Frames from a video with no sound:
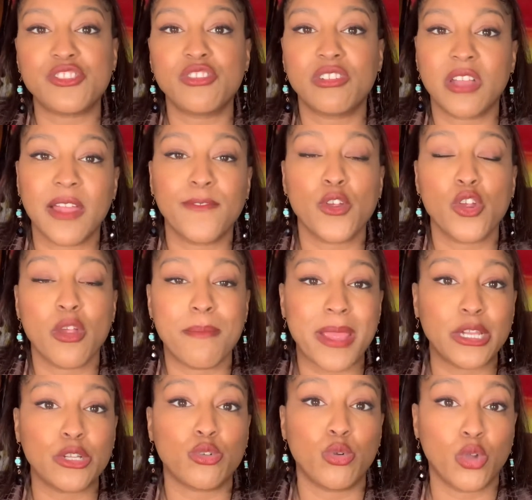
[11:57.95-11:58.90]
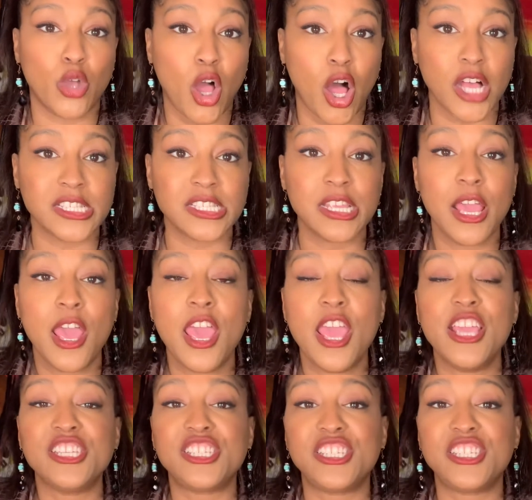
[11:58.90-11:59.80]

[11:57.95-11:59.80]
to cover her medical costs. She